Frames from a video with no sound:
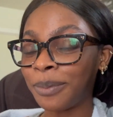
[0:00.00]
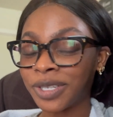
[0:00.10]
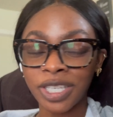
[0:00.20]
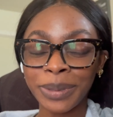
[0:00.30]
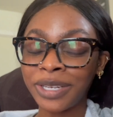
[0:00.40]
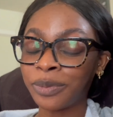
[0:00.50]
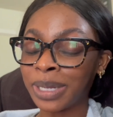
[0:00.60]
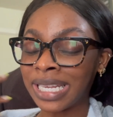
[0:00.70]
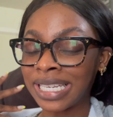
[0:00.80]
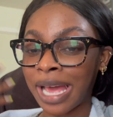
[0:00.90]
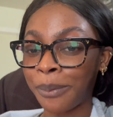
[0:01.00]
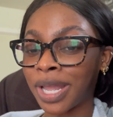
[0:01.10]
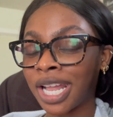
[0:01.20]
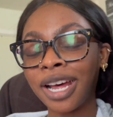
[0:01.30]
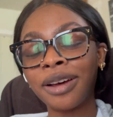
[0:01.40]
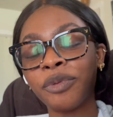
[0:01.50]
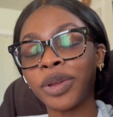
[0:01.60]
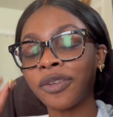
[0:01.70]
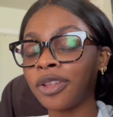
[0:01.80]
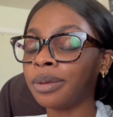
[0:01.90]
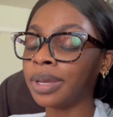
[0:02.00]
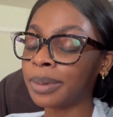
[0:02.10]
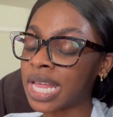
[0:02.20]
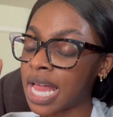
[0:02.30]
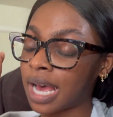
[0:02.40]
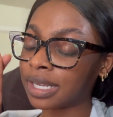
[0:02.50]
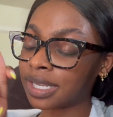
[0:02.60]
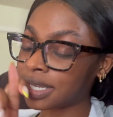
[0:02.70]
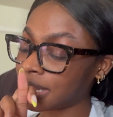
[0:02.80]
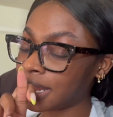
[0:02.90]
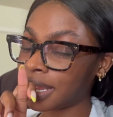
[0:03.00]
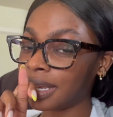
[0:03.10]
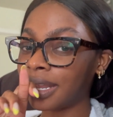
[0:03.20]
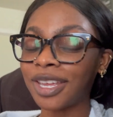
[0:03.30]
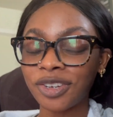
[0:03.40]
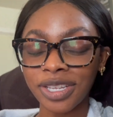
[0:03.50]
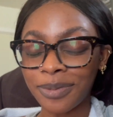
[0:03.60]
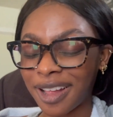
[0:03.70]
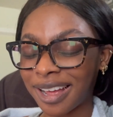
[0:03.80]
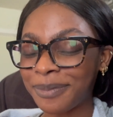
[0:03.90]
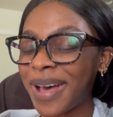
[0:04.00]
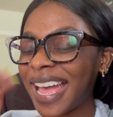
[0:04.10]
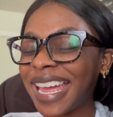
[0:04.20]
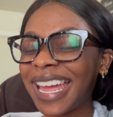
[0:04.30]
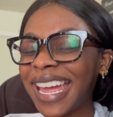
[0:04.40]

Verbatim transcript: my social medias is be down below. If you want to follow me, be locked in. You know the vlog. Bye!